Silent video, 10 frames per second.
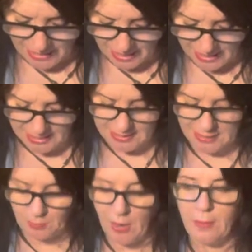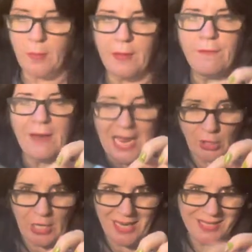this is probably
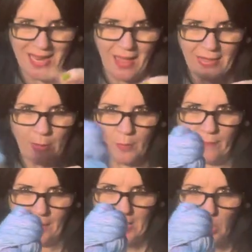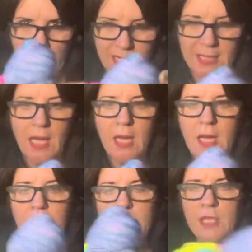Flashdance. Yeah, that would be Flashdance.
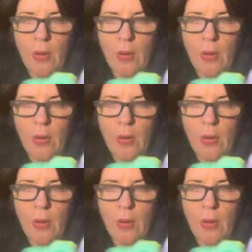So